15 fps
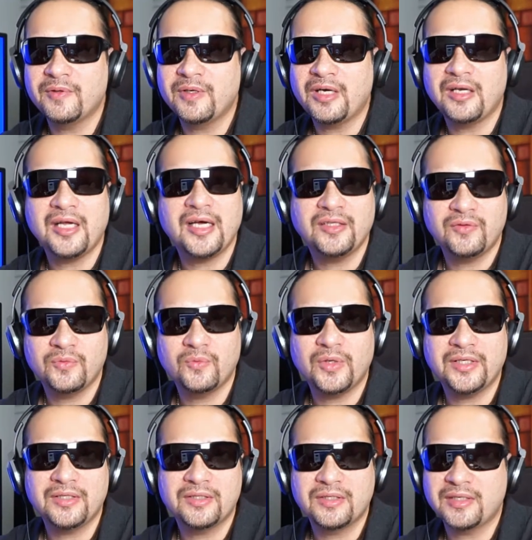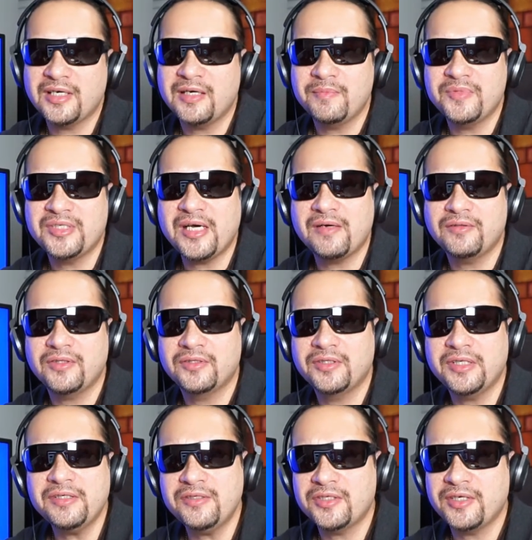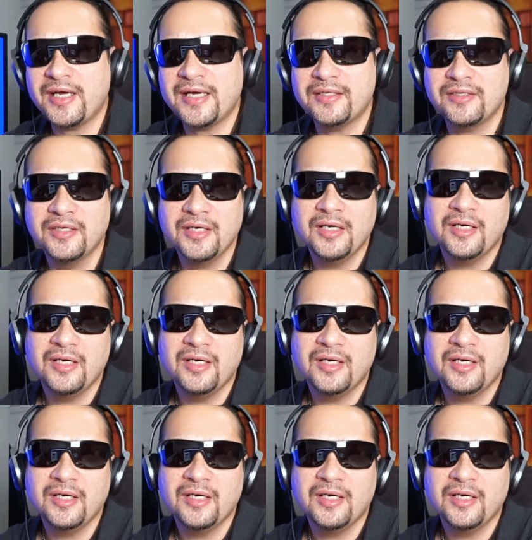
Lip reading: a lot what comes out on the internet,